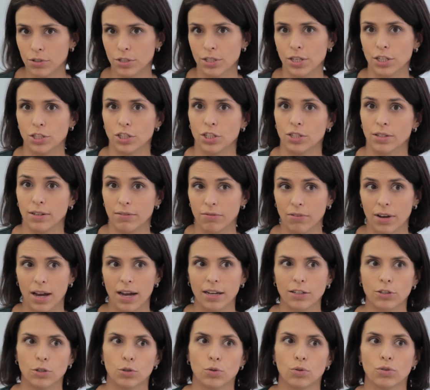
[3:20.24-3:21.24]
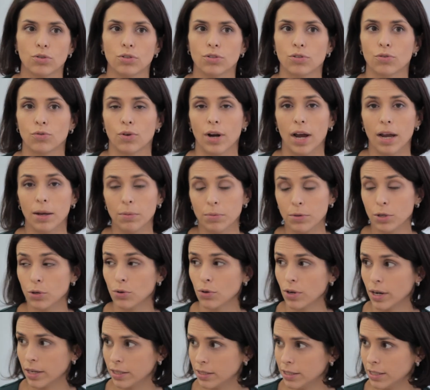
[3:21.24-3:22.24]
for such an event, to describe
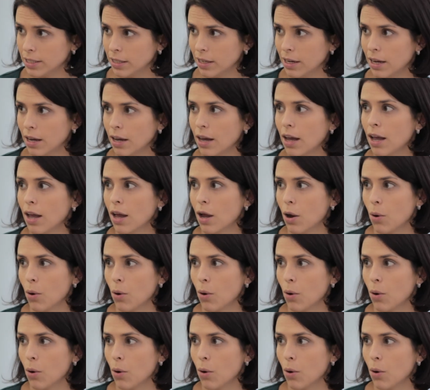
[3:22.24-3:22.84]
your idea,